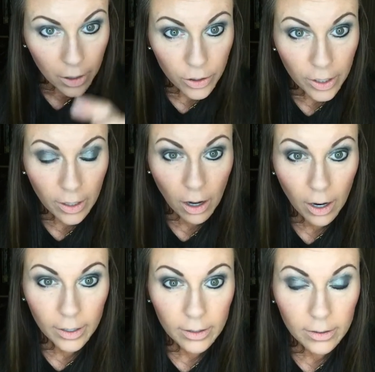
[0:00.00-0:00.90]
You get a
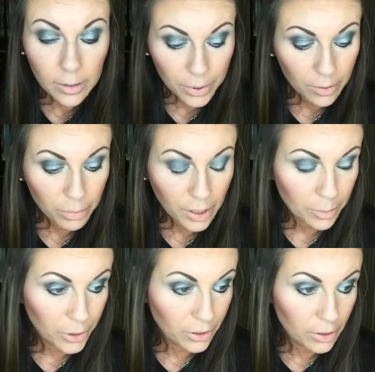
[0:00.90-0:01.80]
Hottie Lip
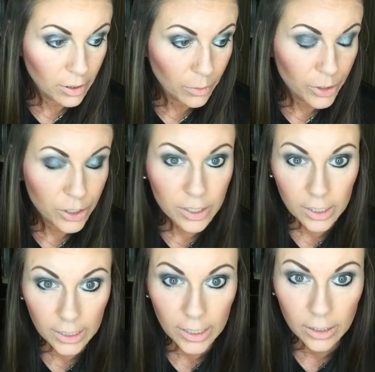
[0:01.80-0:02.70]
Plumper, which is
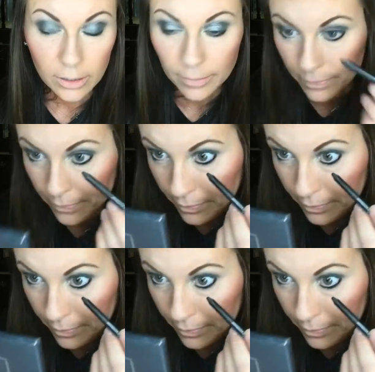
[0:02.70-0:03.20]
clear.